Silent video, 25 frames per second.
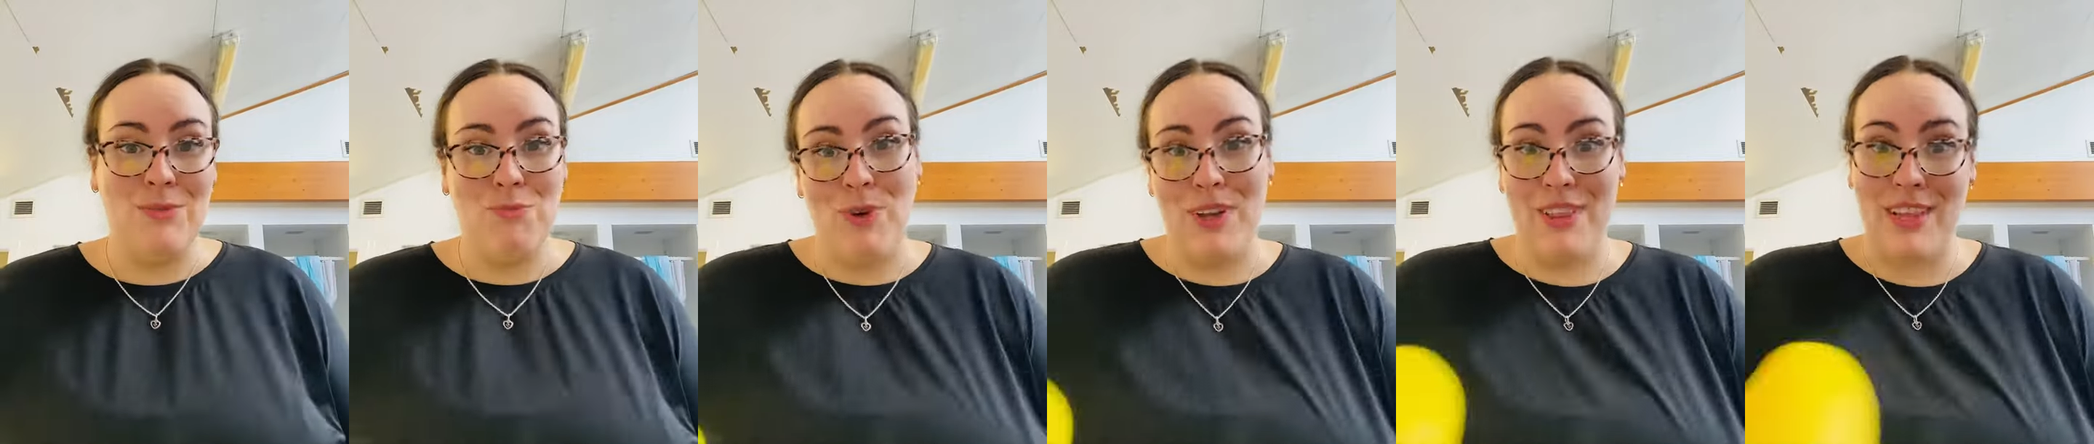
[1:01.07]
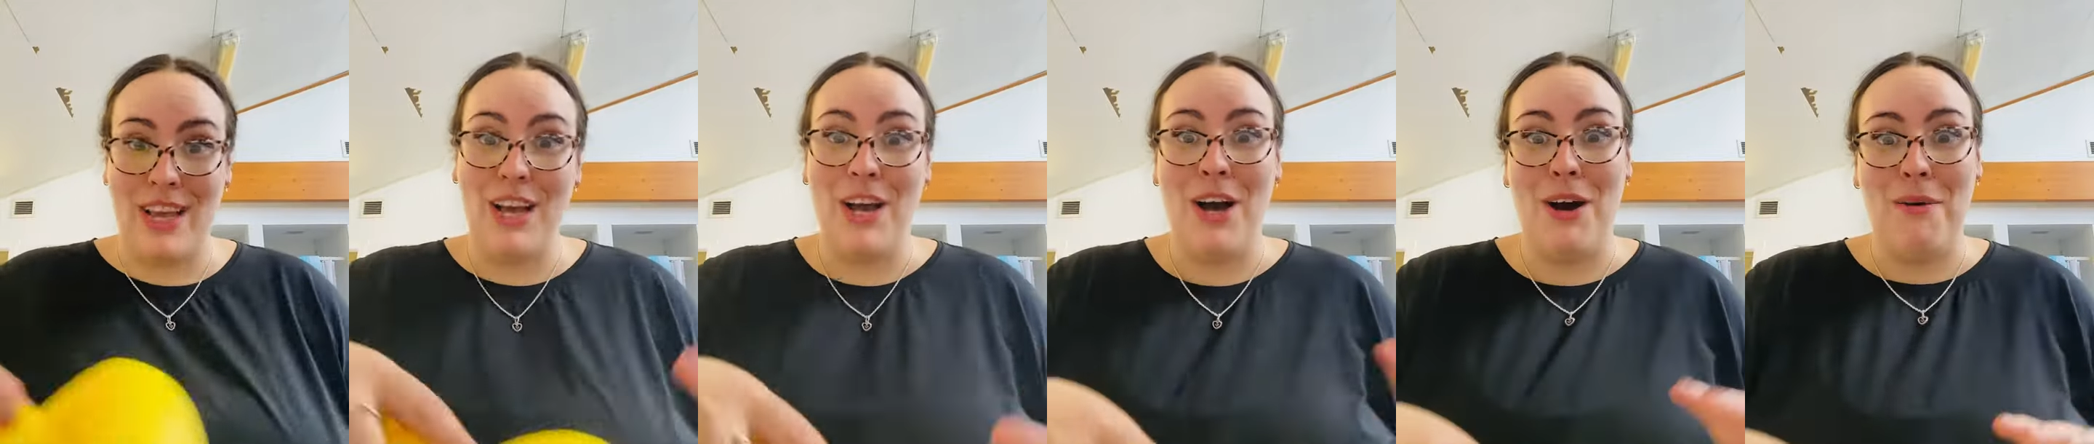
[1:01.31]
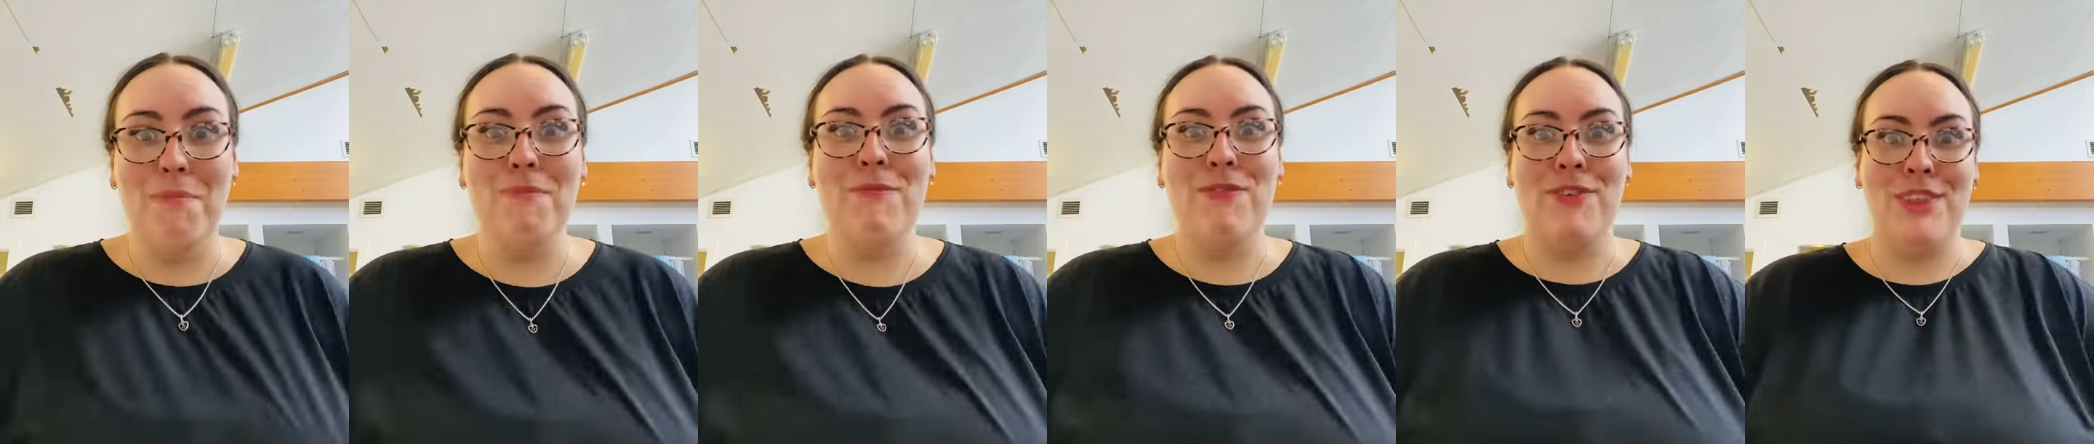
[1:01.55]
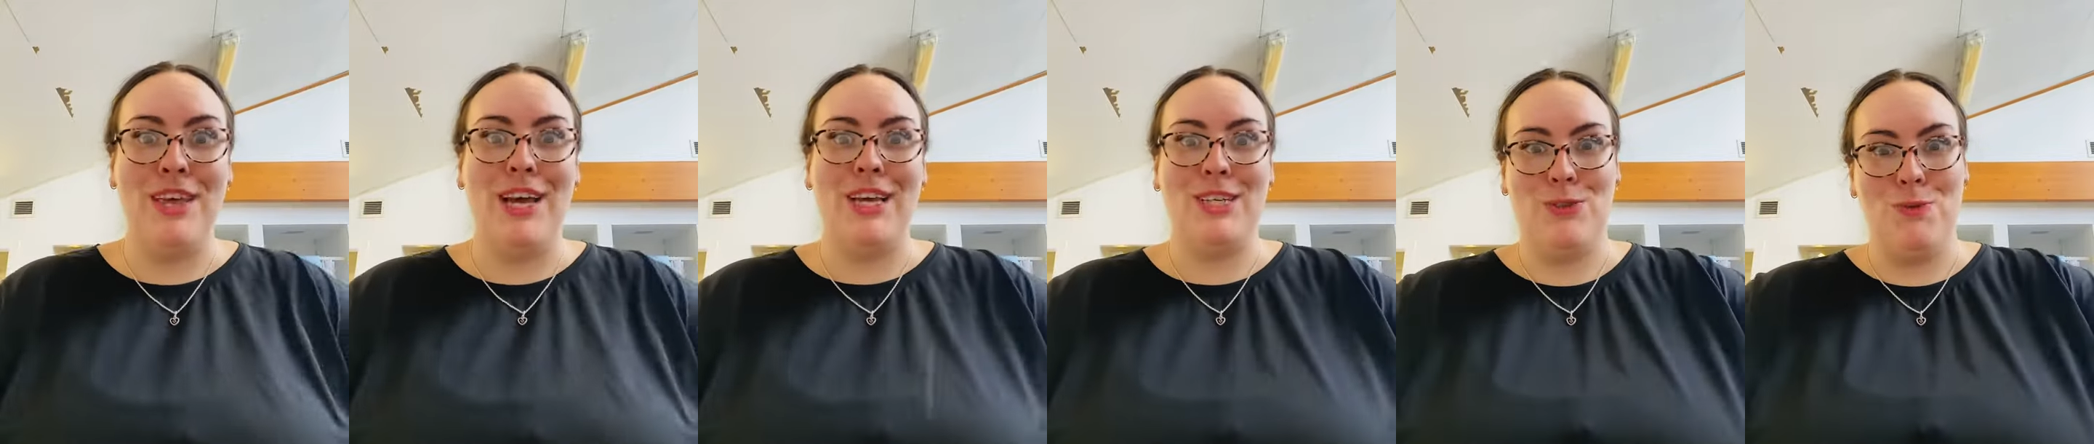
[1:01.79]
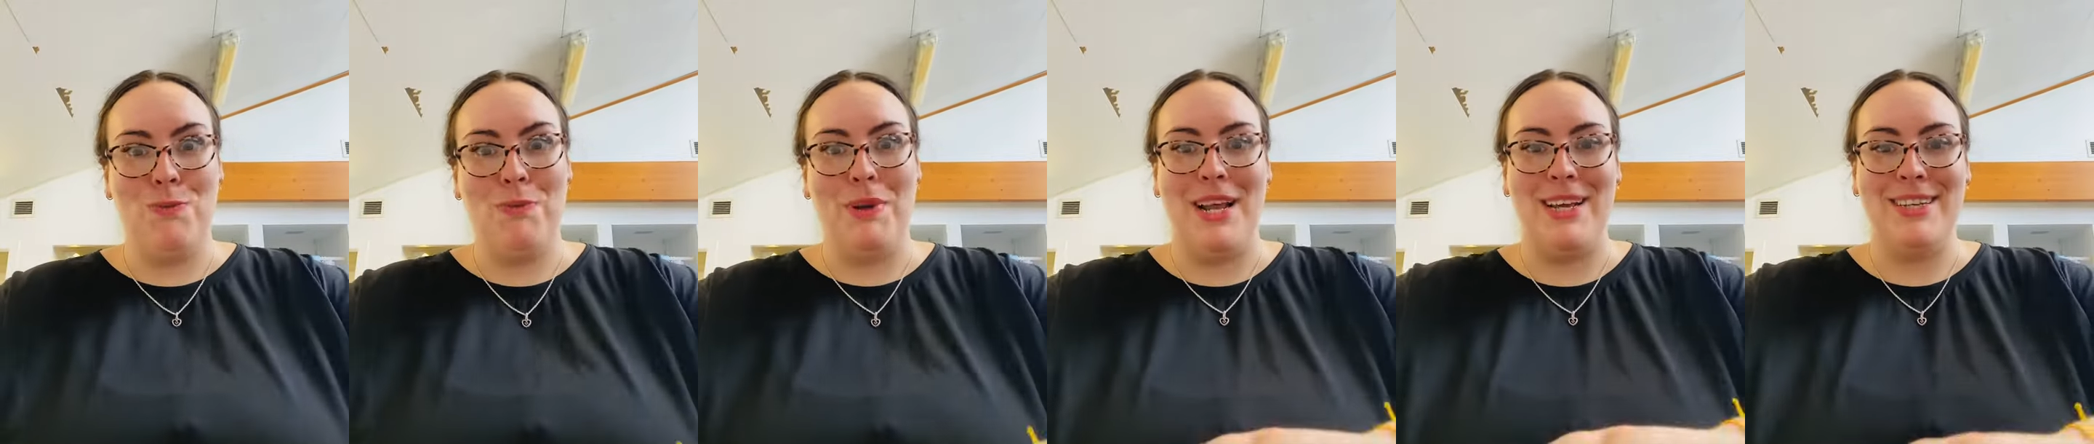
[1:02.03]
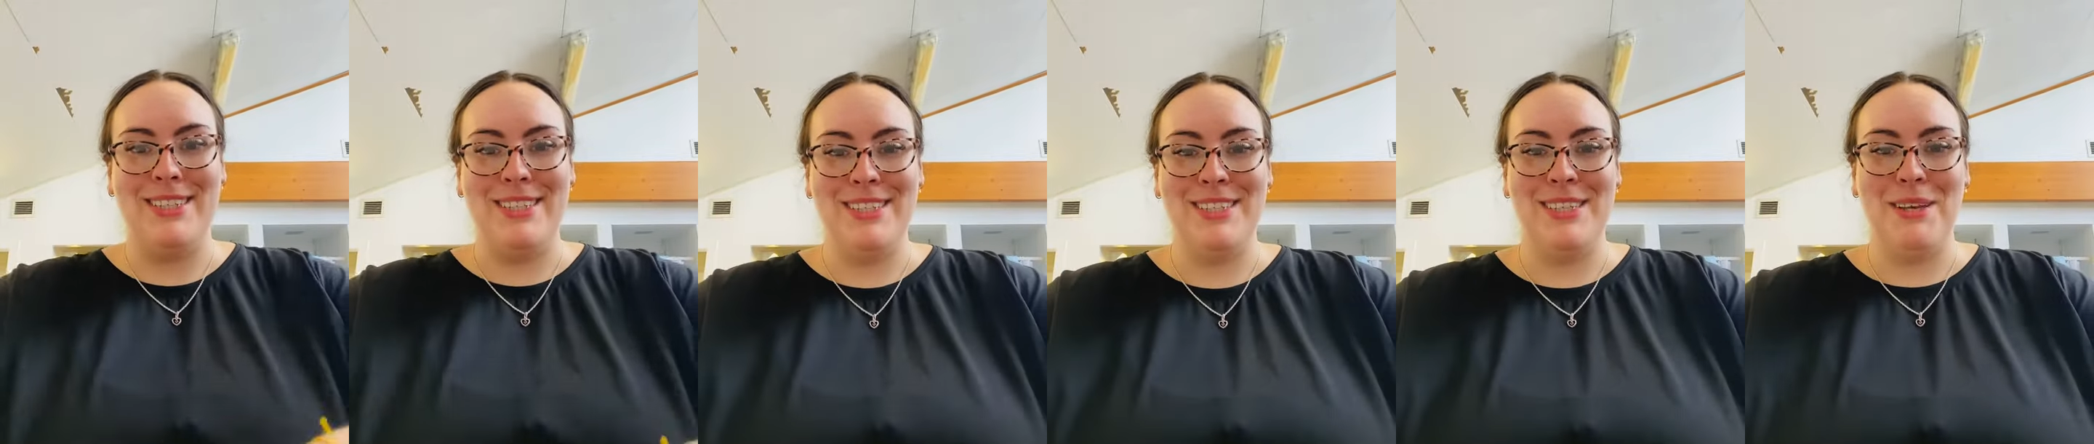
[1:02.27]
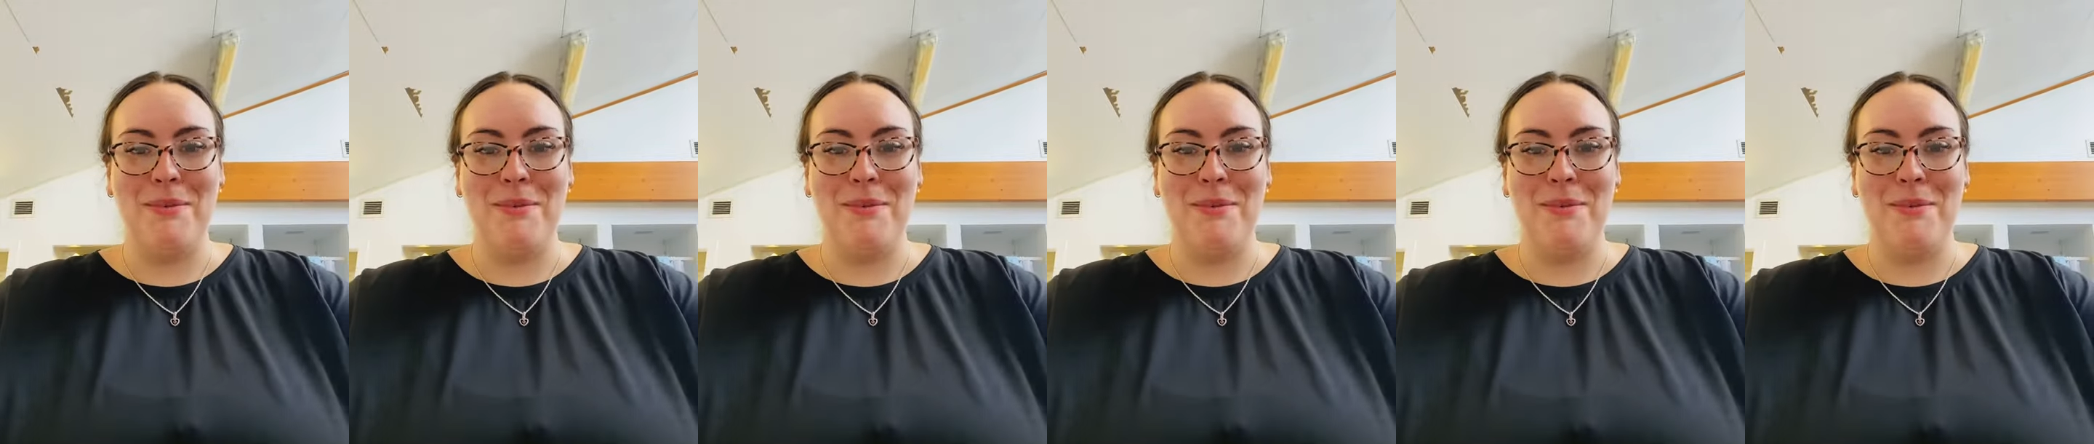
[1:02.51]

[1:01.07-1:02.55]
when they come for their swimming lessons,